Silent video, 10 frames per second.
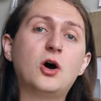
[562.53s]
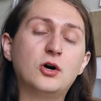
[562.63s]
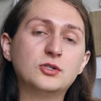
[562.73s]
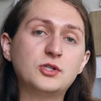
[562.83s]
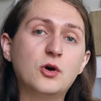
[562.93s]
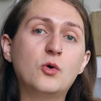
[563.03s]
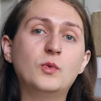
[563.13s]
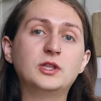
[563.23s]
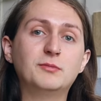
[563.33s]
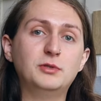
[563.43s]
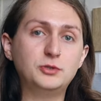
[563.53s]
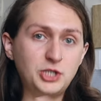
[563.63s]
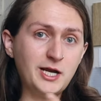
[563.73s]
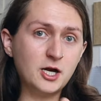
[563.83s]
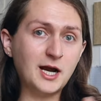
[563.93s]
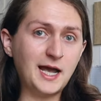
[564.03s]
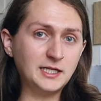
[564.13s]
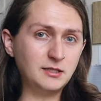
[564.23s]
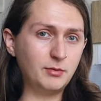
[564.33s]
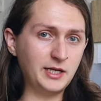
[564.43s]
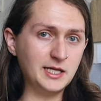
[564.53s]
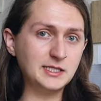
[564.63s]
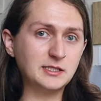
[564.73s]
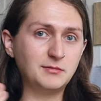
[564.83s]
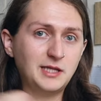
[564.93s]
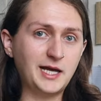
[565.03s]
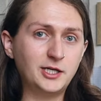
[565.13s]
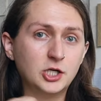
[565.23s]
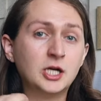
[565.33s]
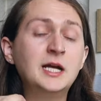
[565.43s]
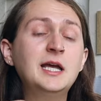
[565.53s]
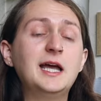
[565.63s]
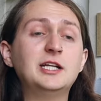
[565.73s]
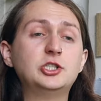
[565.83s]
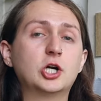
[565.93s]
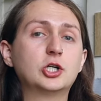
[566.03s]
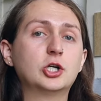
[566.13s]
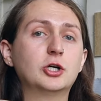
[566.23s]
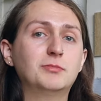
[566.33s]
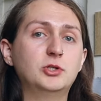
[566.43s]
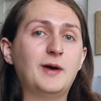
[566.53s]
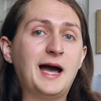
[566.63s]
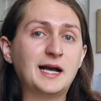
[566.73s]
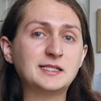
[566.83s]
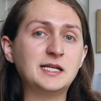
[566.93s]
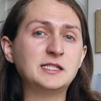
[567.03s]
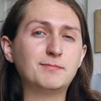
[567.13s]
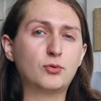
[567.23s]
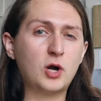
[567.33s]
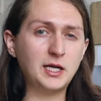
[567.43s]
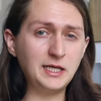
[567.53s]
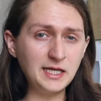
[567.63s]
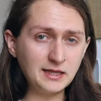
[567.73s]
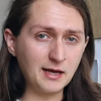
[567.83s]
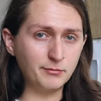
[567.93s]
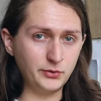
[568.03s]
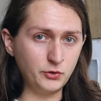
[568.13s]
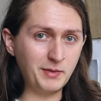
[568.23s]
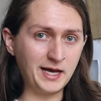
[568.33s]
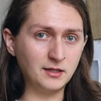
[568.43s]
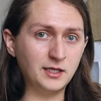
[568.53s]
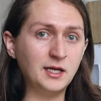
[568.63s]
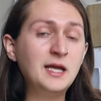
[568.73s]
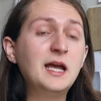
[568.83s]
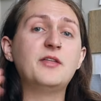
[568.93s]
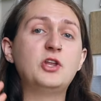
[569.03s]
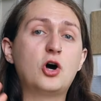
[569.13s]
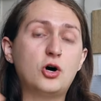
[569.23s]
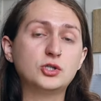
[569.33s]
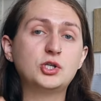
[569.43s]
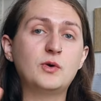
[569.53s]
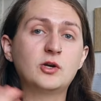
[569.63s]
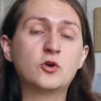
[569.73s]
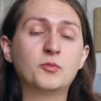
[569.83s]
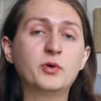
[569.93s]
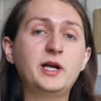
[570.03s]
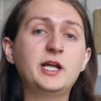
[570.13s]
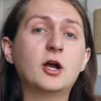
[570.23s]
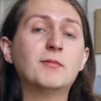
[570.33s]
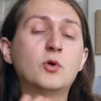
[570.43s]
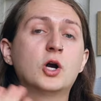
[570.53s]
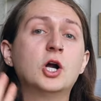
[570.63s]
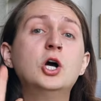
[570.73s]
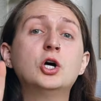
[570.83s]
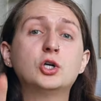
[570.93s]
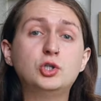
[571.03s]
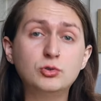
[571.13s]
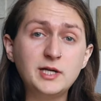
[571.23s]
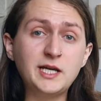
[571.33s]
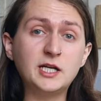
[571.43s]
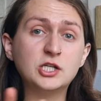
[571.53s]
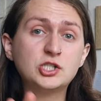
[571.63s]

Also with the blue chair, I had to bring in some lighter and darker blue accents, broadening that blue palette, and then also incorporating more green.